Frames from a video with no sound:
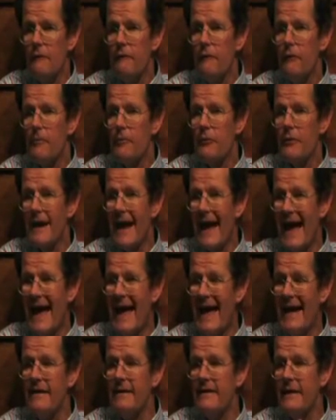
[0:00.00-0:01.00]
footprint
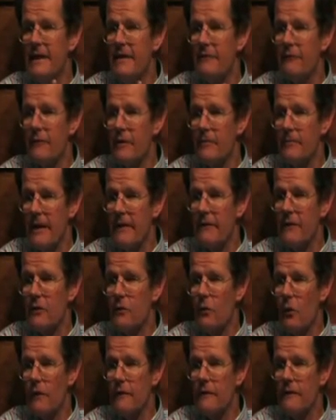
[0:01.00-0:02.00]
and delivering better
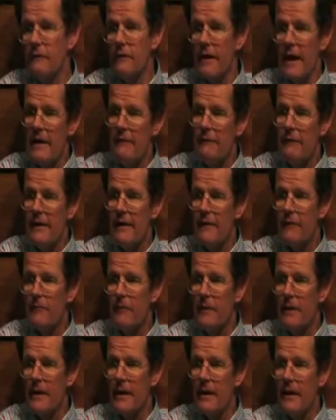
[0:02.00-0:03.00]
quality of care for less
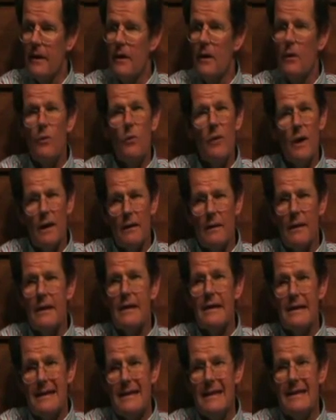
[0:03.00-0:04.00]
money.
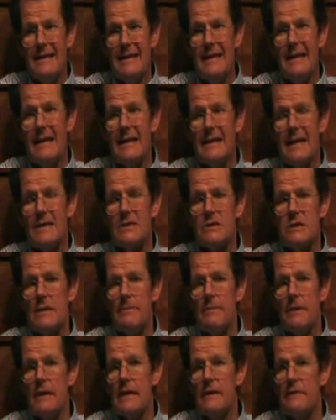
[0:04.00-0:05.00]
Well, it is actually,
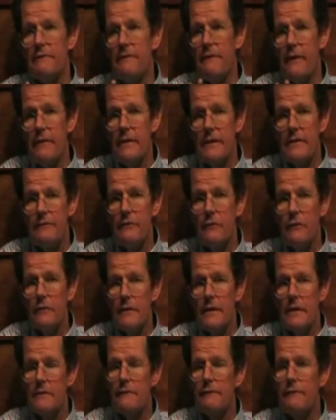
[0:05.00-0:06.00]
but it's a very difficult
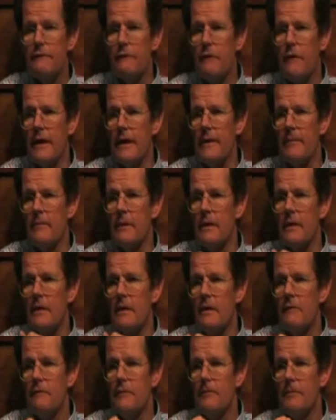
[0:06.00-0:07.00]
thing to frame
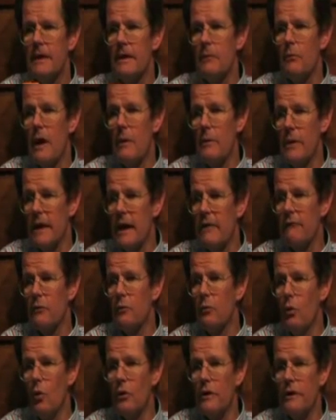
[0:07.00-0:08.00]
for people where you get
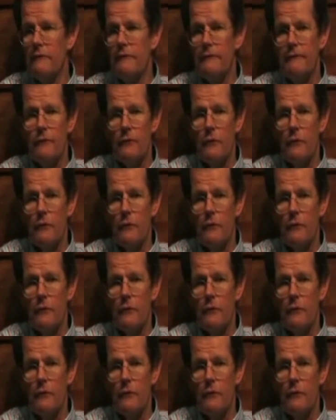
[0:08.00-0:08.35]
rewarded